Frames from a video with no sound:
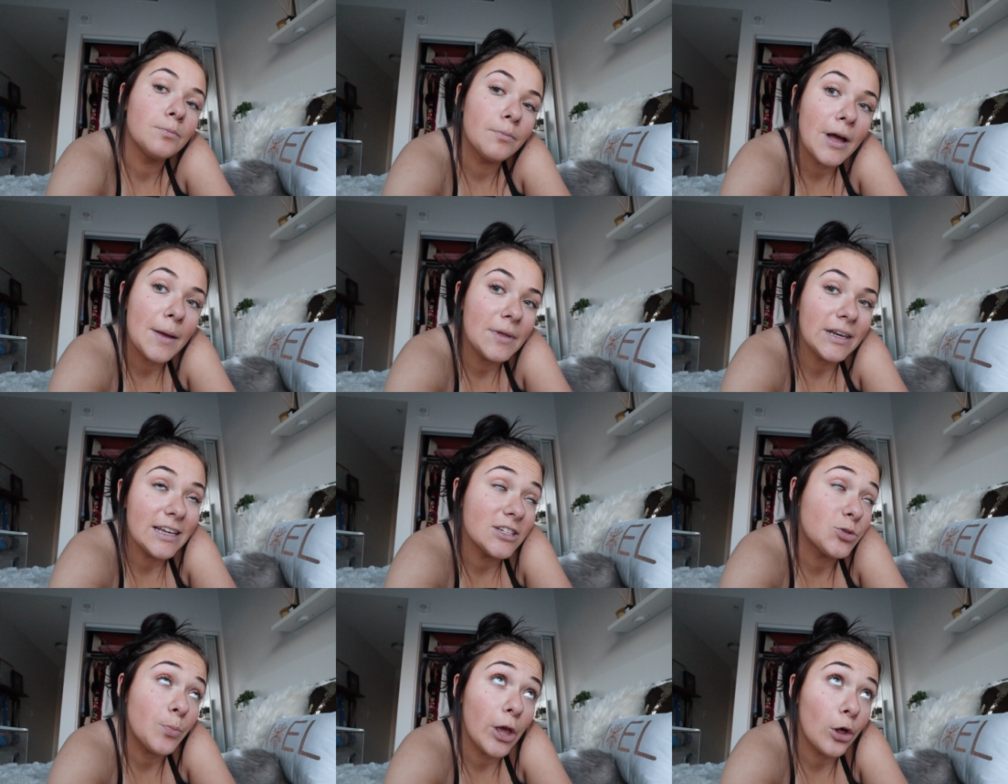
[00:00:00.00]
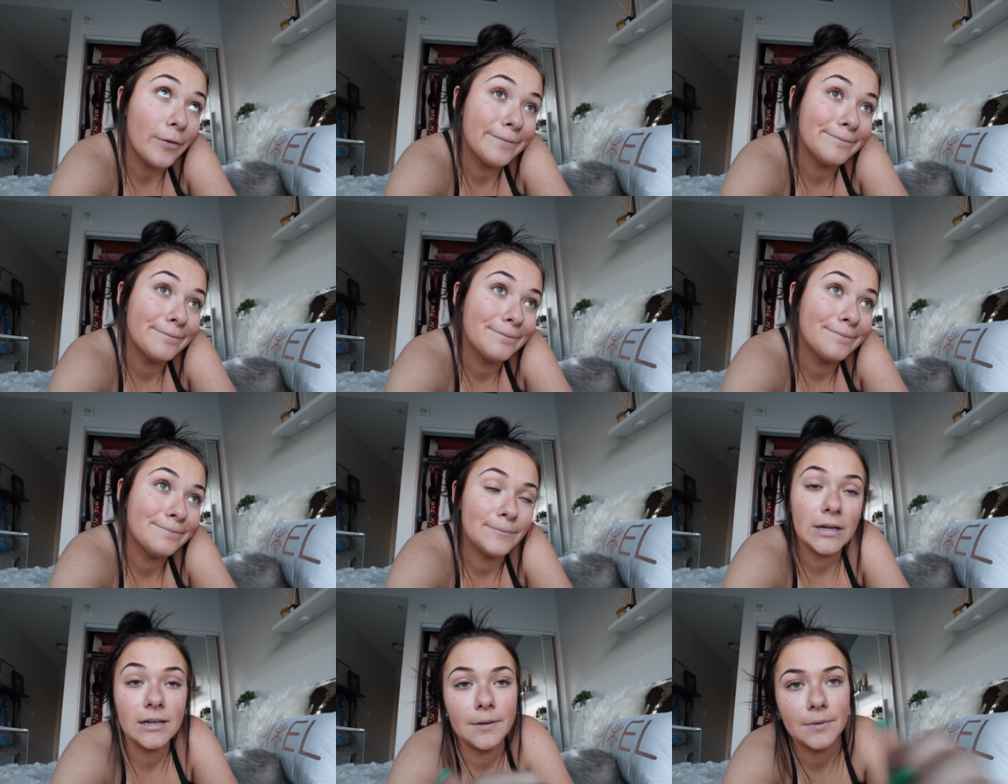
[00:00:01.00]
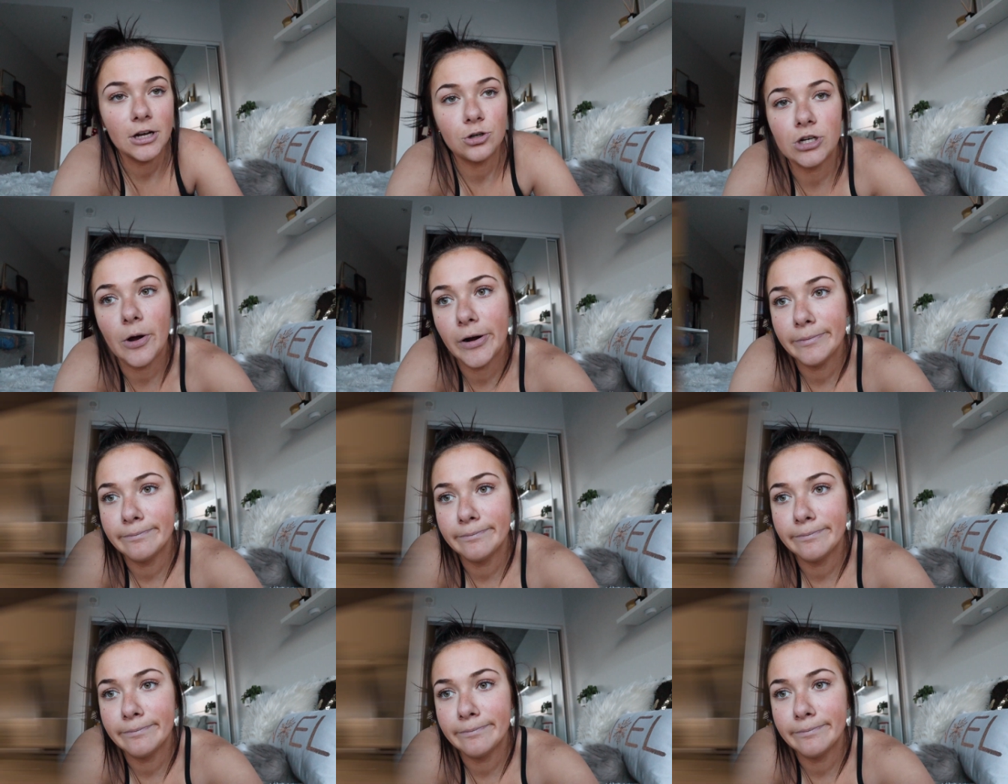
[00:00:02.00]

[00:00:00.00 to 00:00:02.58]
my mini spiel but I'm gonna go shower.